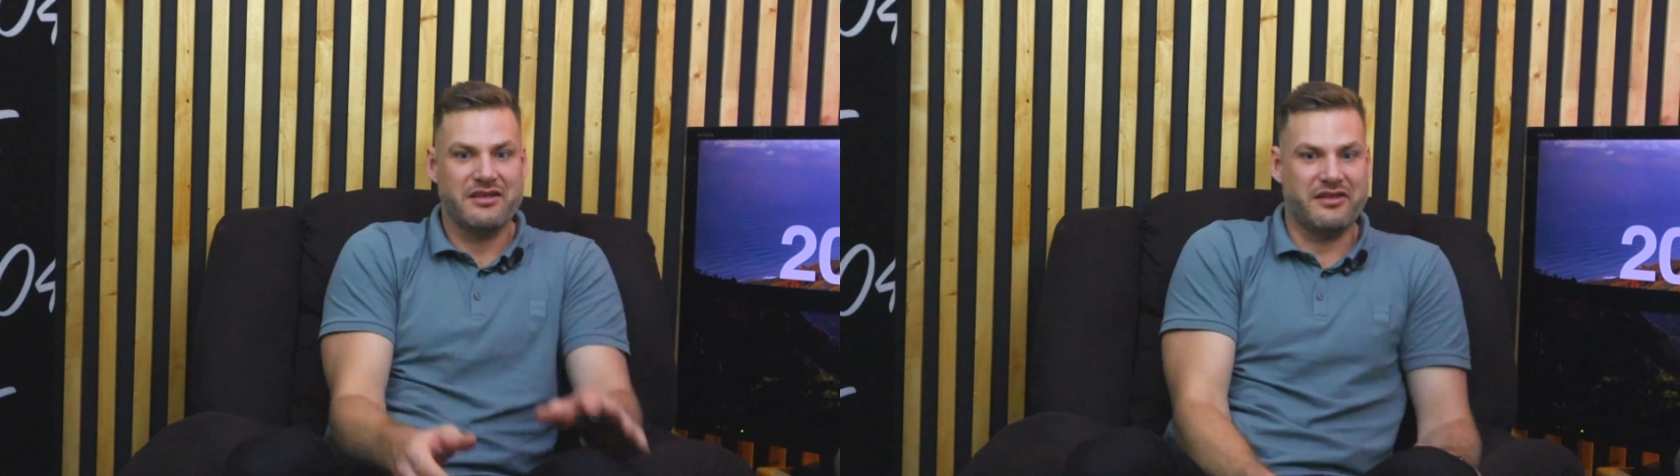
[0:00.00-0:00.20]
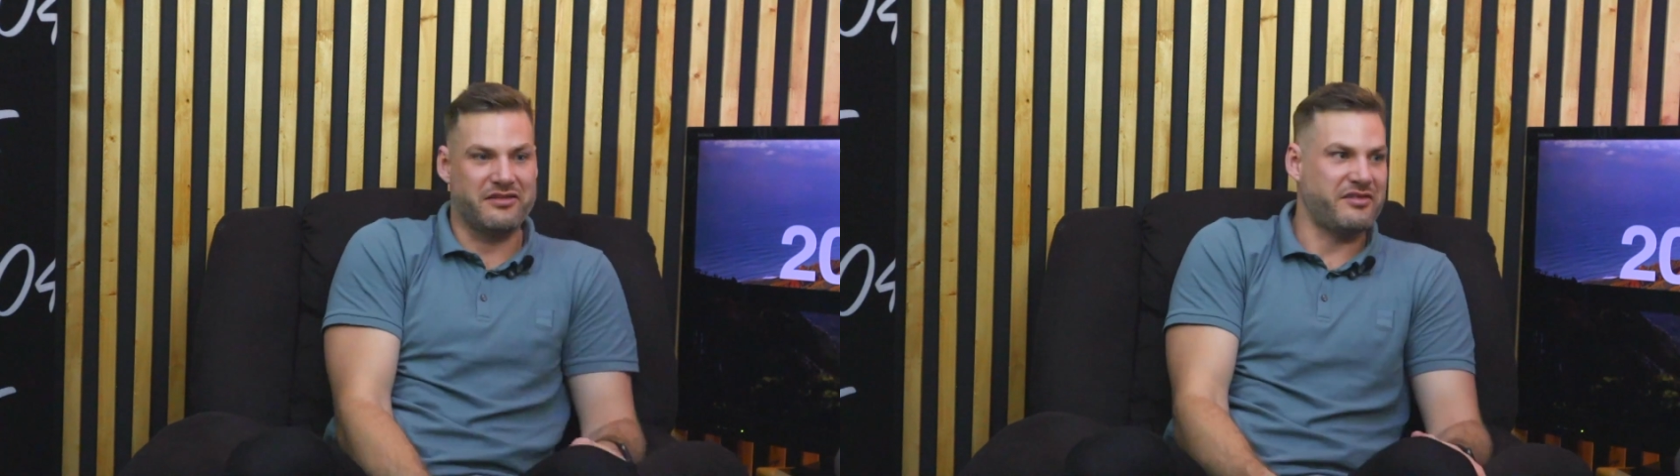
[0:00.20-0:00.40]

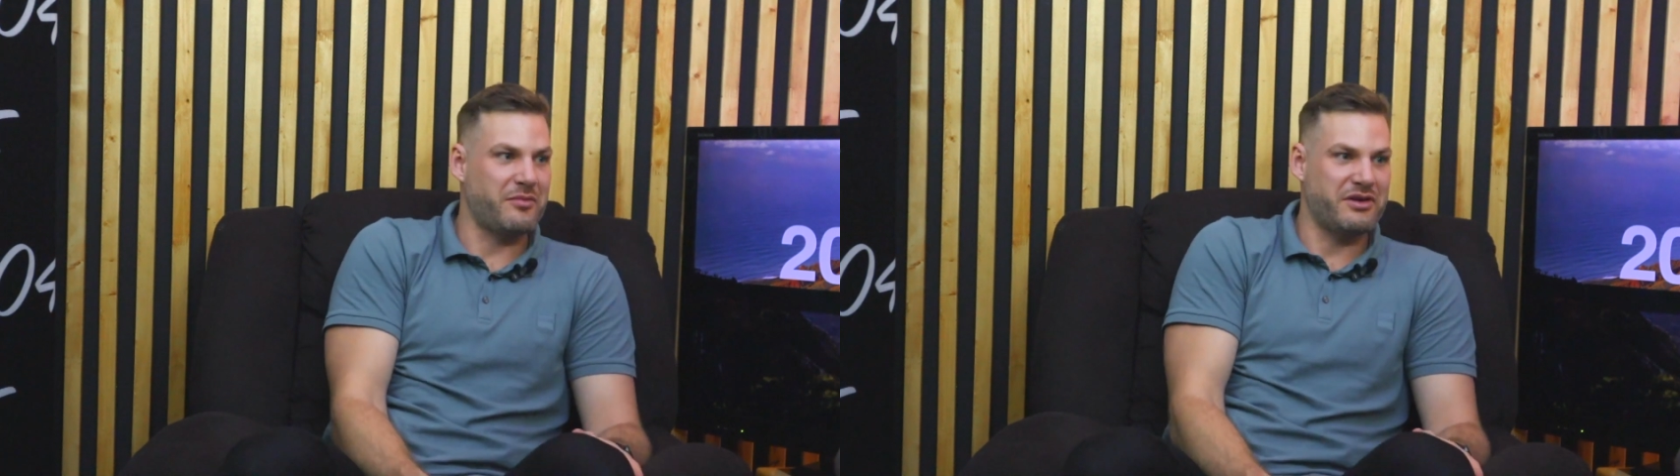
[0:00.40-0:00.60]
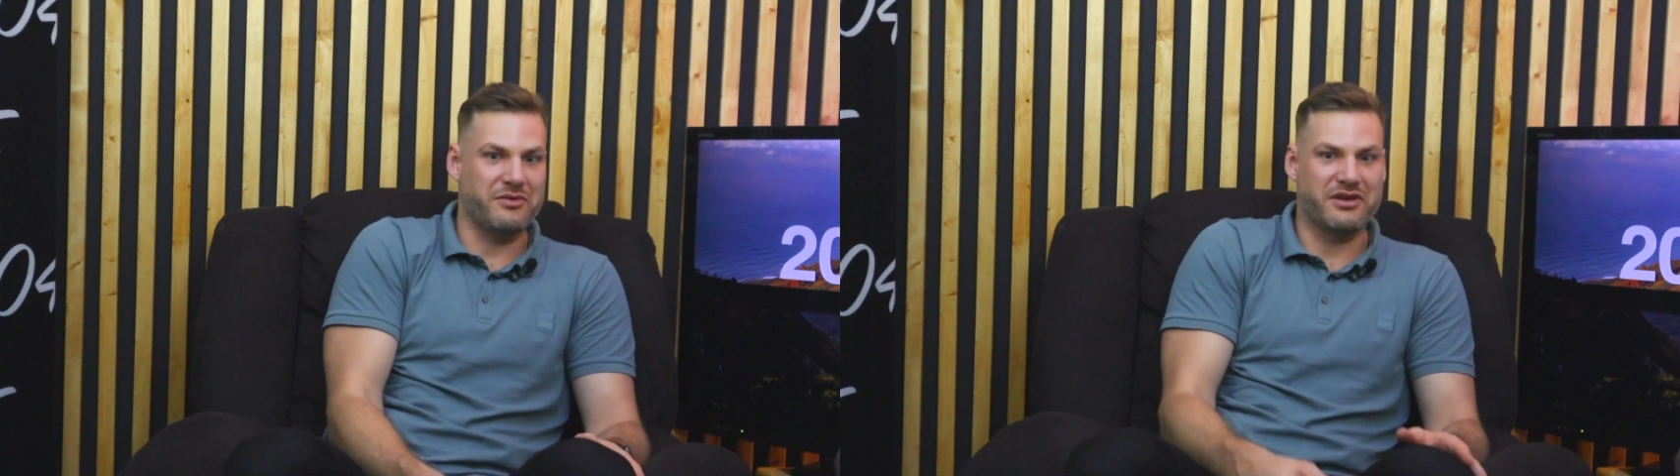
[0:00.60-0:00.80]
there's
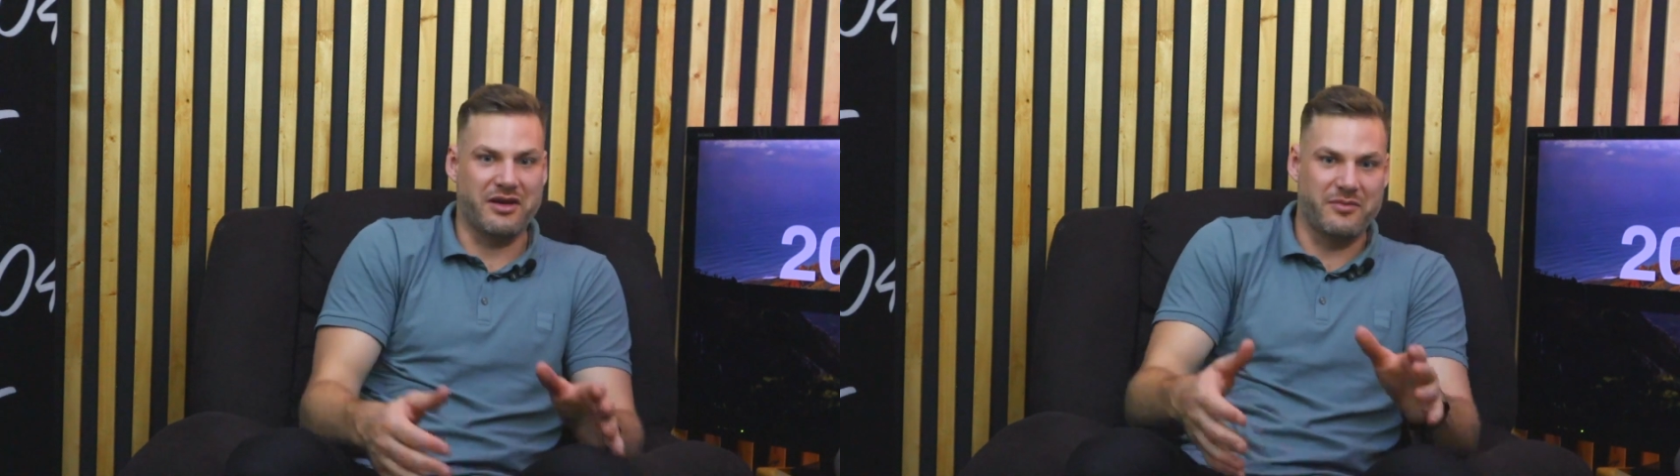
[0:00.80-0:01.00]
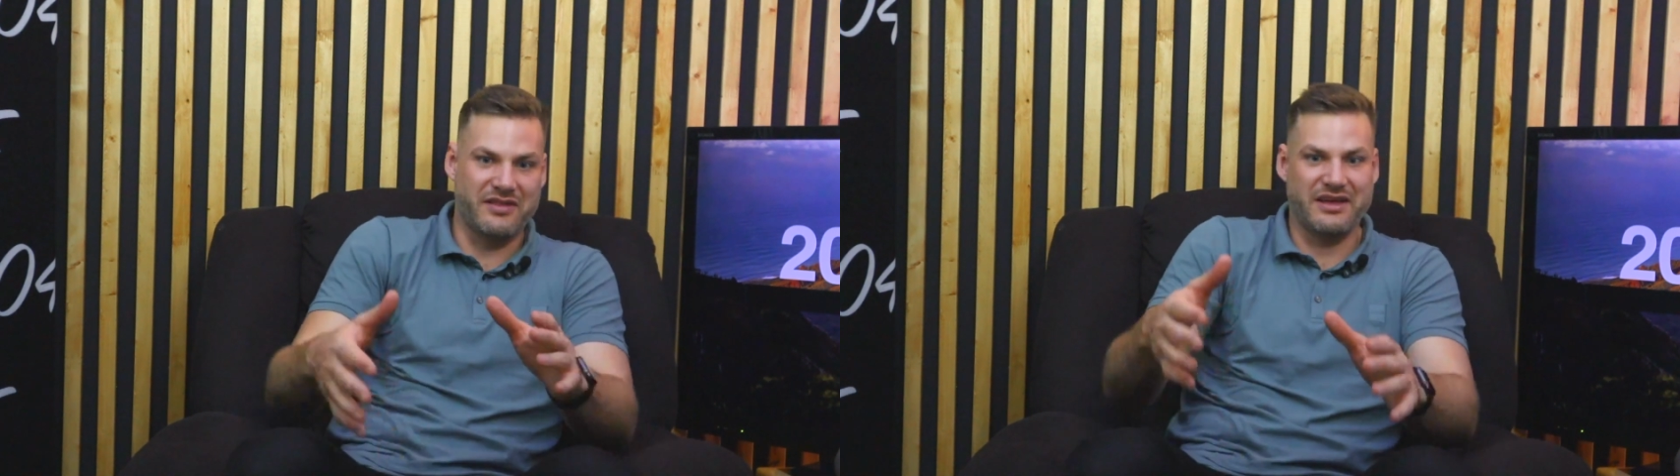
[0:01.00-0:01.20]
somebody who will
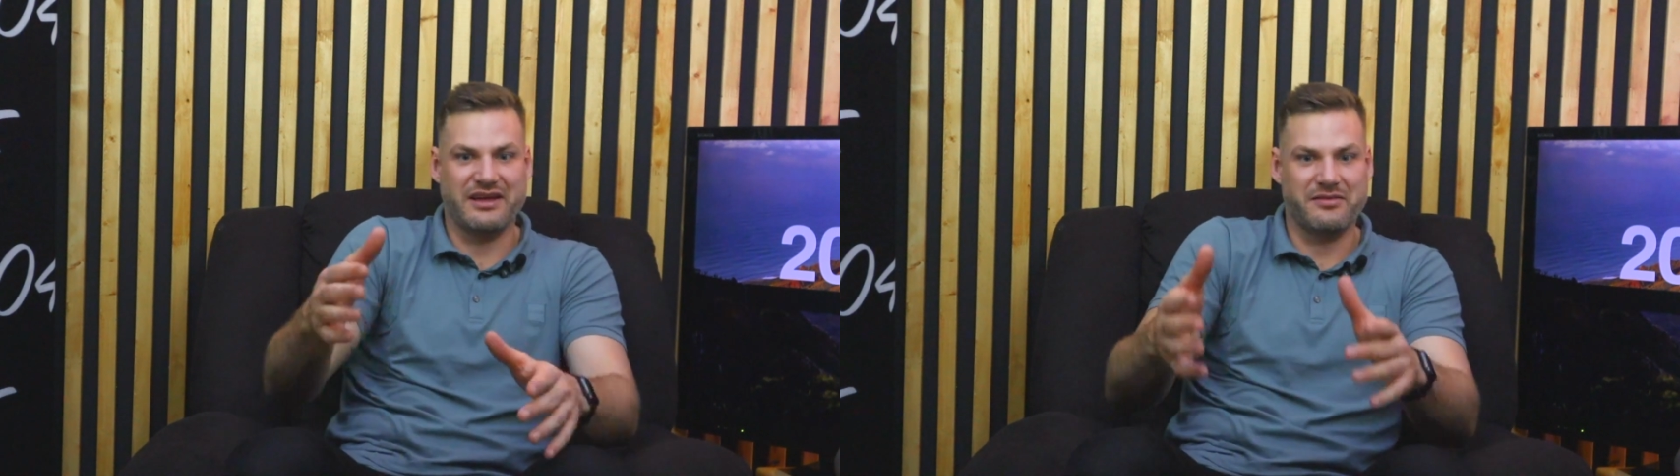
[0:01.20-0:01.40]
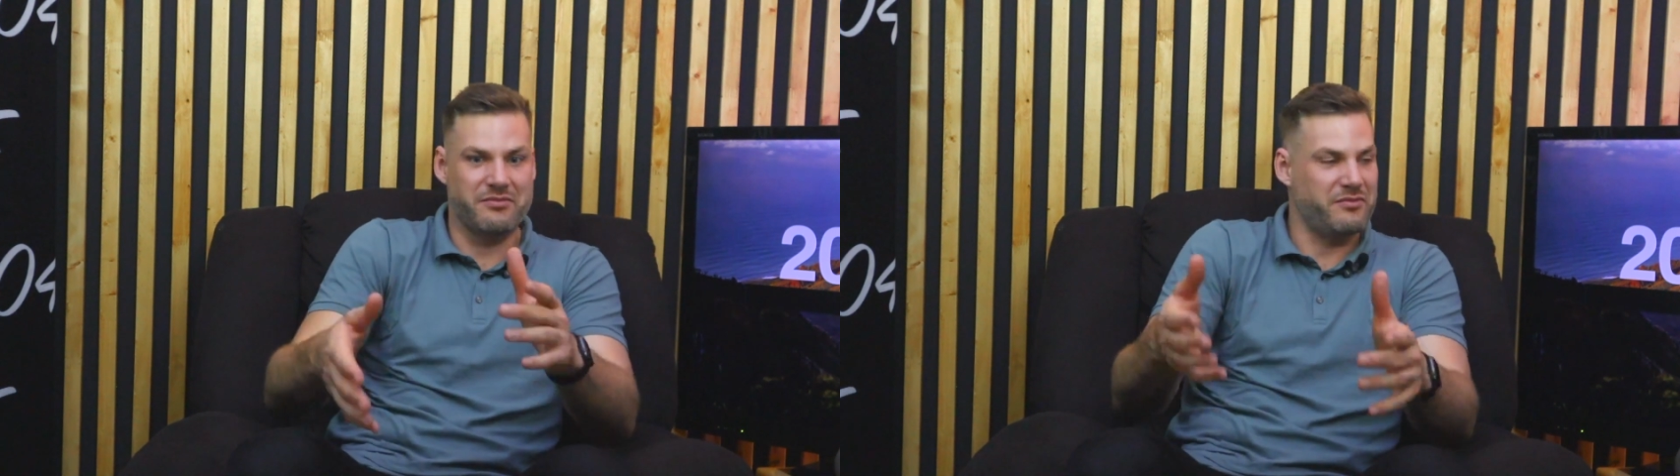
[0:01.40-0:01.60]
come in,
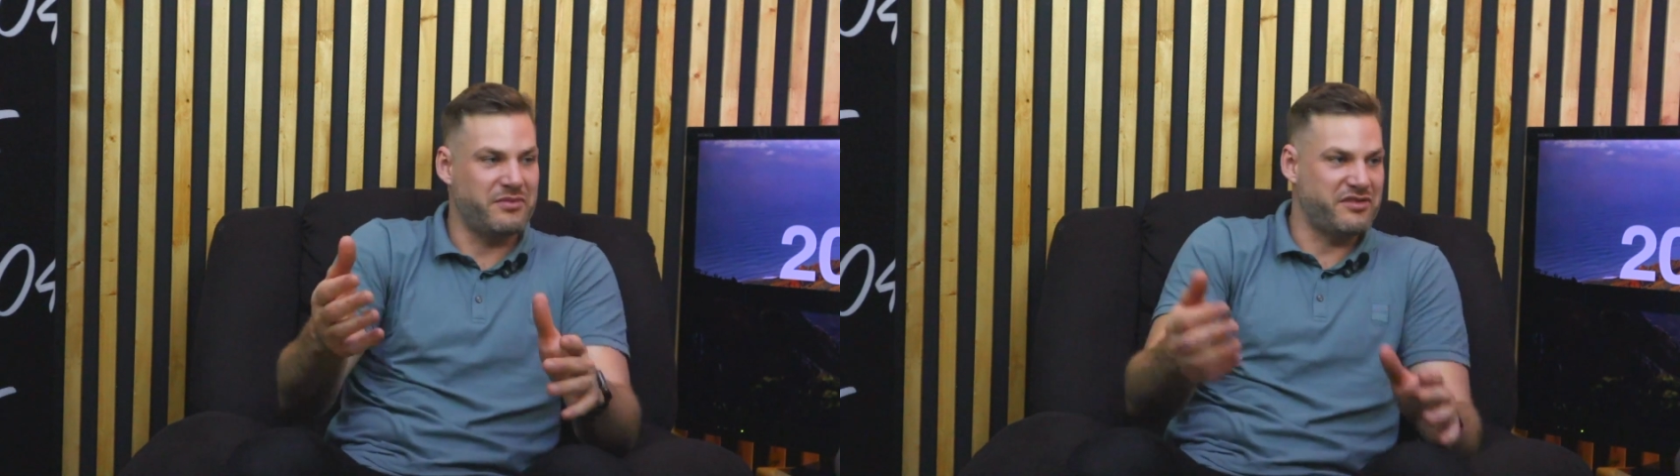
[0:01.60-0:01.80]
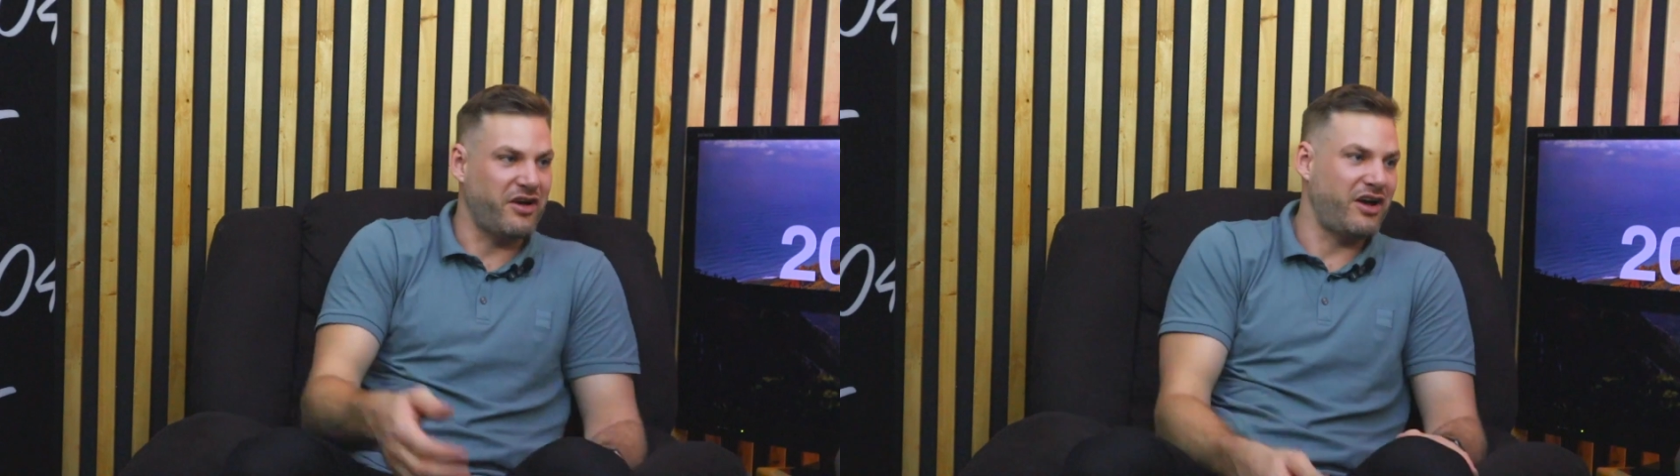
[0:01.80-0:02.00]
like
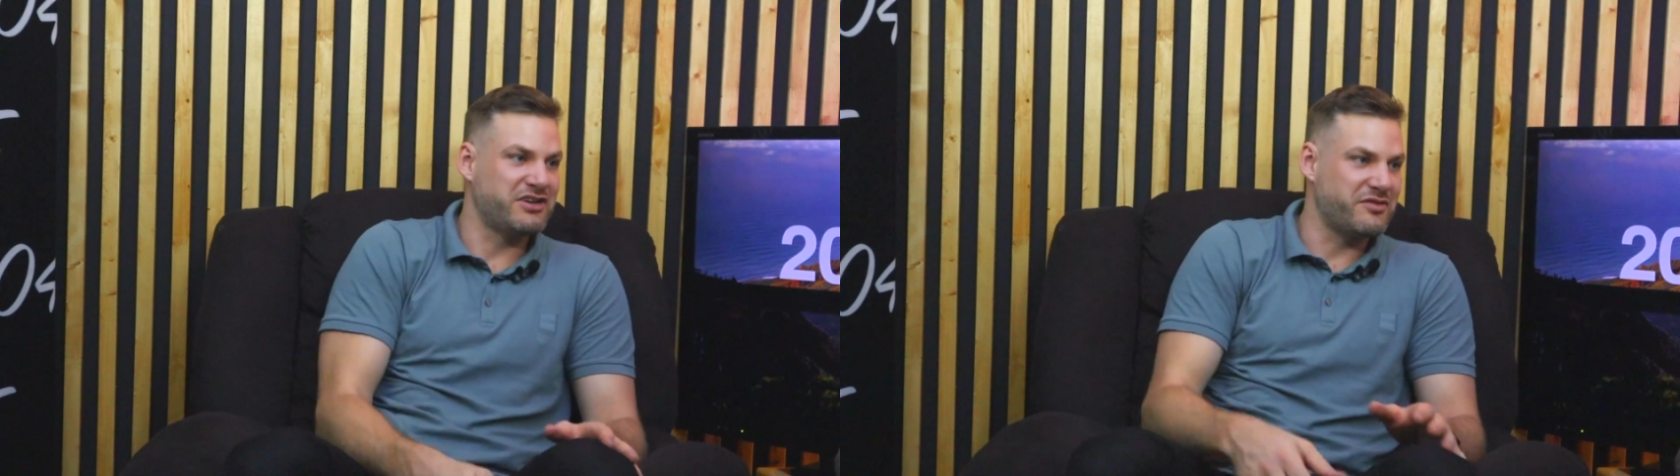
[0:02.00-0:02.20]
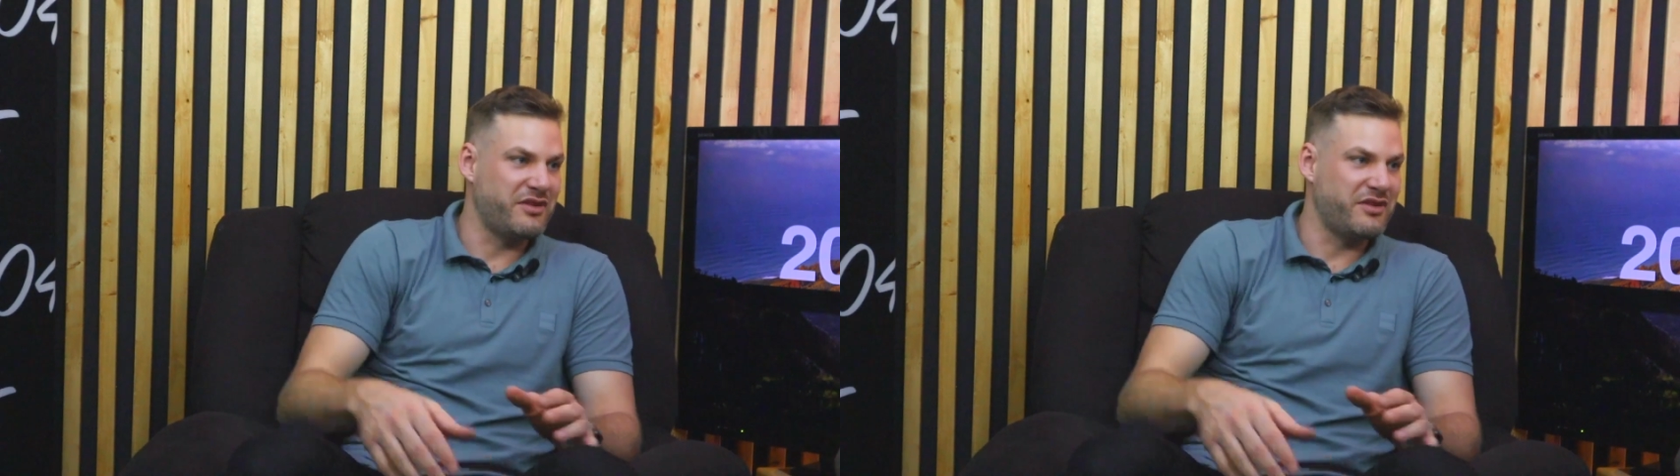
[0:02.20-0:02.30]
massages,